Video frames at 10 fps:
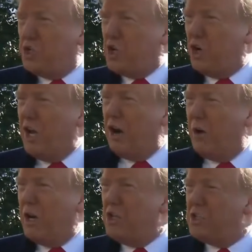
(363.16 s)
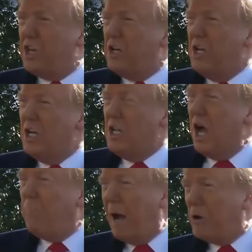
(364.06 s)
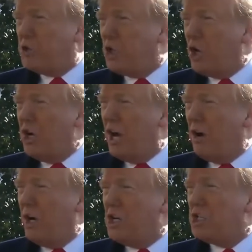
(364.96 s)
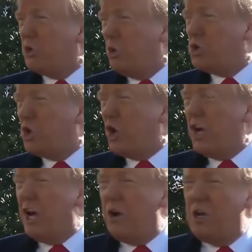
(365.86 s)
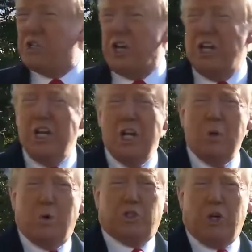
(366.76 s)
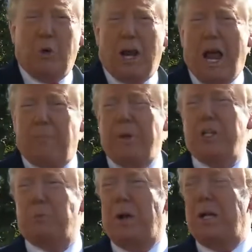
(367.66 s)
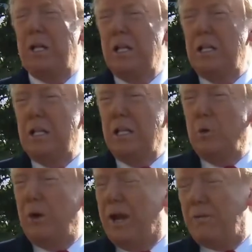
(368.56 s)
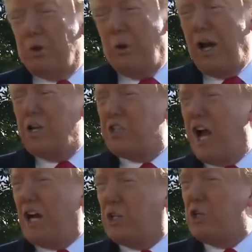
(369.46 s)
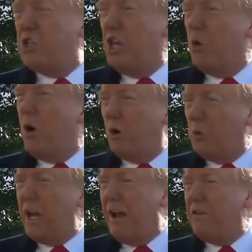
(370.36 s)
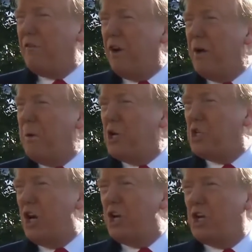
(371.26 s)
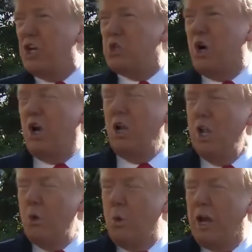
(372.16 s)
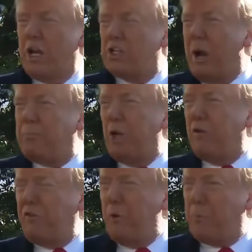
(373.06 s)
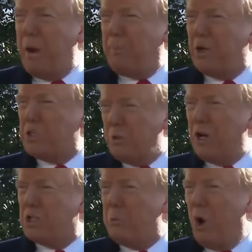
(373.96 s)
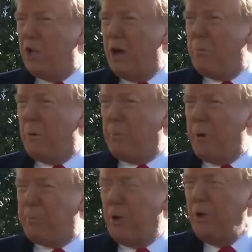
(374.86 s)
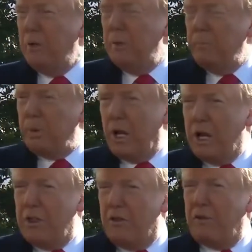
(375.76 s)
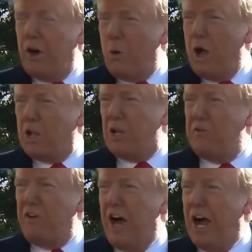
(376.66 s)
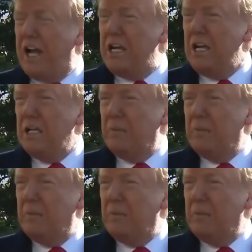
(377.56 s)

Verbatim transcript: in certain areas and about certain areas through certain areas, and we'll see what happens. But we have the greatest doctors in the world. We have it very much under control. We accepted a few people, a small number of people. Uh, they're very well confined,